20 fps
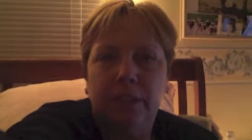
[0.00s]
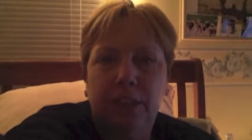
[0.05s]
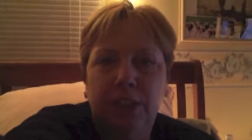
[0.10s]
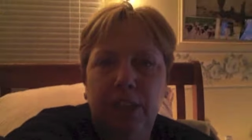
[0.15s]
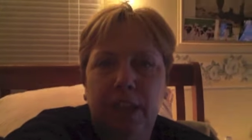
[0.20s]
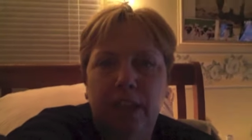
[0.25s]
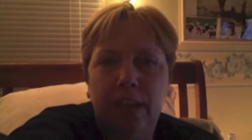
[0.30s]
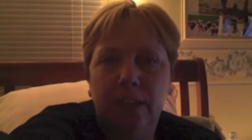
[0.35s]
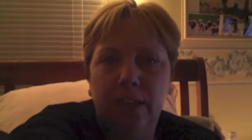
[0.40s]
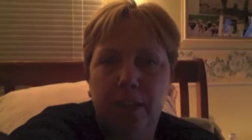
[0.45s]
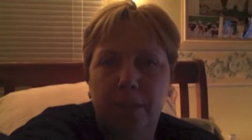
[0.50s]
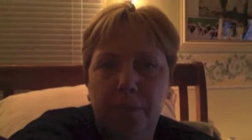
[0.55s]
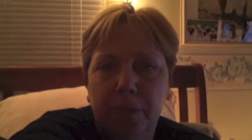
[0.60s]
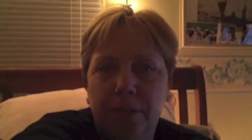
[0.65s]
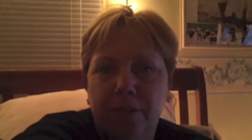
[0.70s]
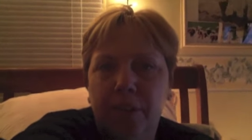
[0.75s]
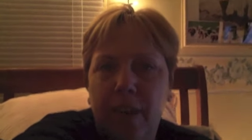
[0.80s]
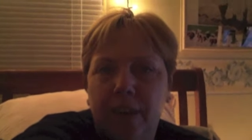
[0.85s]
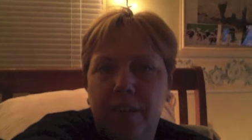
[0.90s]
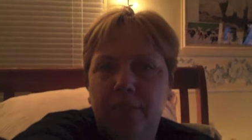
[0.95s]
it's yelling at
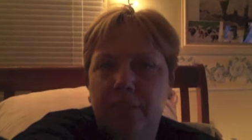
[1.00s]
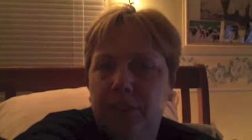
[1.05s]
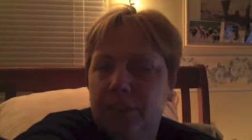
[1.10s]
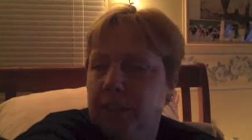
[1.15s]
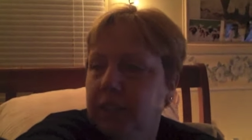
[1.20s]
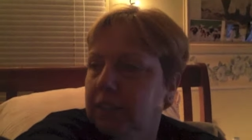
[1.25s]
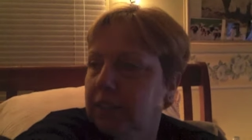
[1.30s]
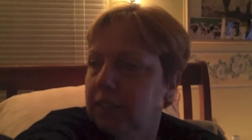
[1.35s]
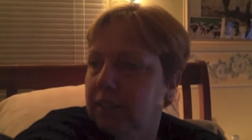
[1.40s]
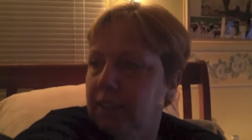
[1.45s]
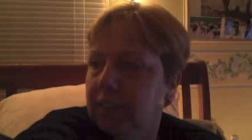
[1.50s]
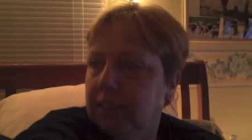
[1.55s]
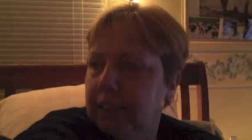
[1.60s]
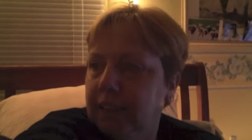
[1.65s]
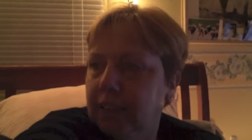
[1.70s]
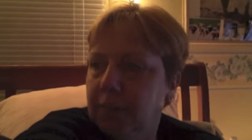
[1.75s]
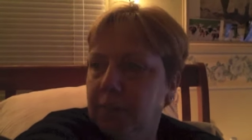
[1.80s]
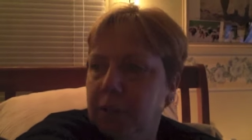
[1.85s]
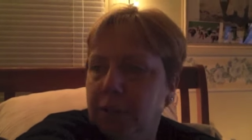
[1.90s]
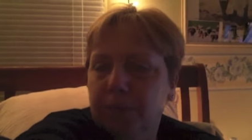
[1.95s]
me for having cheese and onion
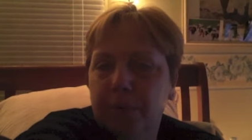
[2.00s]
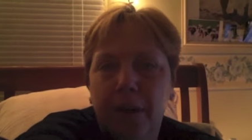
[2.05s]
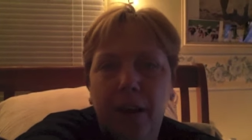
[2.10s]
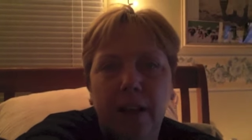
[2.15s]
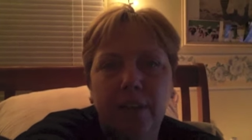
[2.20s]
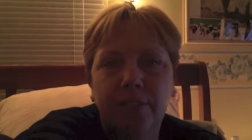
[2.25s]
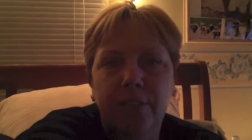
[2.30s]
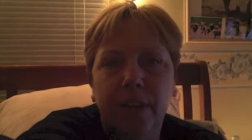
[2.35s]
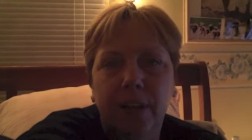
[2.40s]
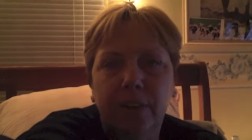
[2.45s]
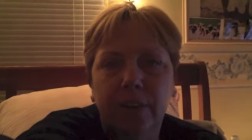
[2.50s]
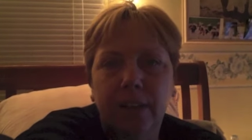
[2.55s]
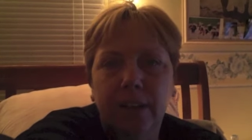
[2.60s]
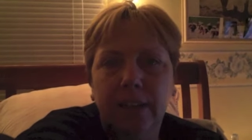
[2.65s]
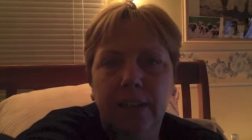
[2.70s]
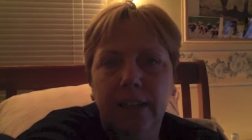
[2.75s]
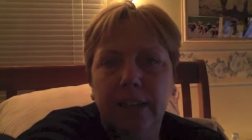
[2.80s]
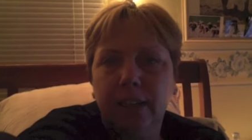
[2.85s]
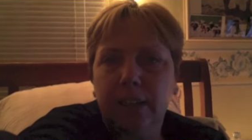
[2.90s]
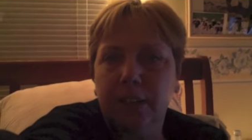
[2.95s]
sandwich, but I felt in
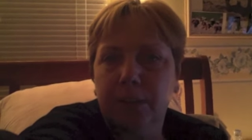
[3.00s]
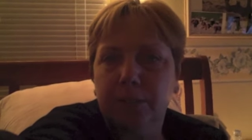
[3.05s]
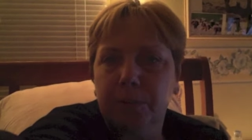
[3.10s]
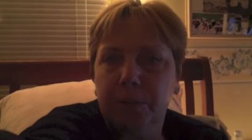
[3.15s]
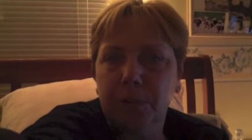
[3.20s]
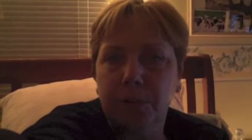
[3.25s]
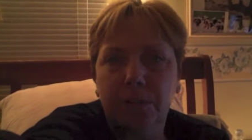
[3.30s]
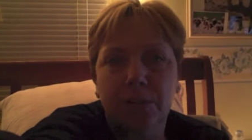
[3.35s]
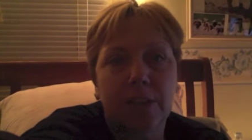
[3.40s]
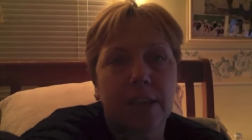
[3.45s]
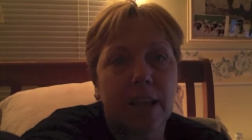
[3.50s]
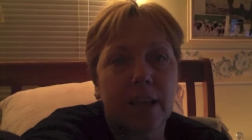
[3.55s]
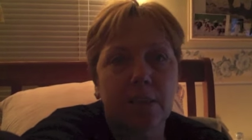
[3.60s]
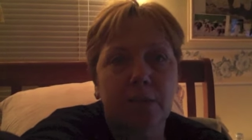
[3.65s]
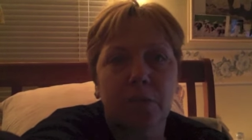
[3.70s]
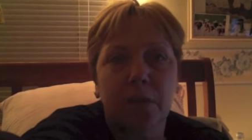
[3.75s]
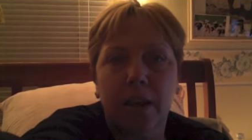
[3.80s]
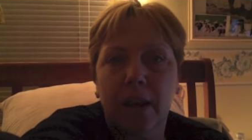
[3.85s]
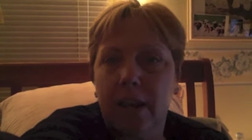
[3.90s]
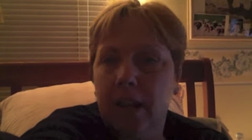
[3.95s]
an English mood, so
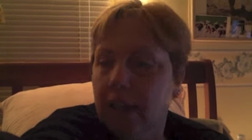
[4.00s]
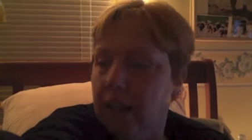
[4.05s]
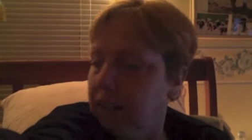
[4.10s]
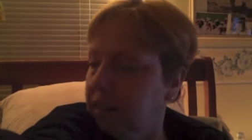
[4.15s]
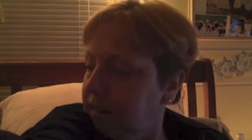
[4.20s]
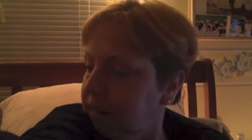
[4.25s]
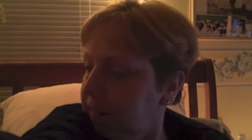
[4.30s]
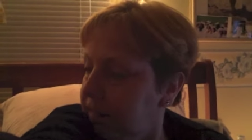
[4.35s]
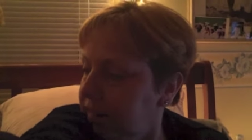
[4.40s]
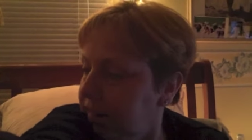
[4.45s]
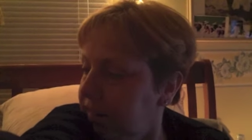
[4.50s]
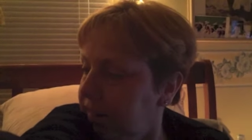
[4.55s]
that's what I had.